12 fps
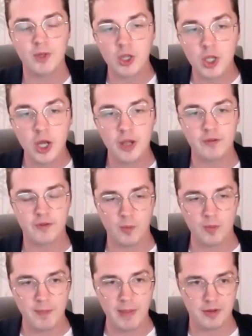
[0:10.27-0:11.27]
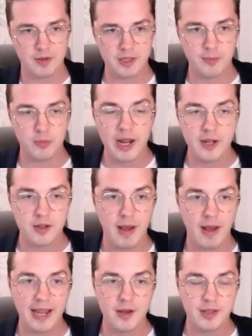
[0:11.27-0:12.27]
learned from the best and the brightest
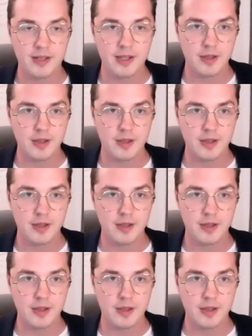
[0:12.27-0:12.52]
minds in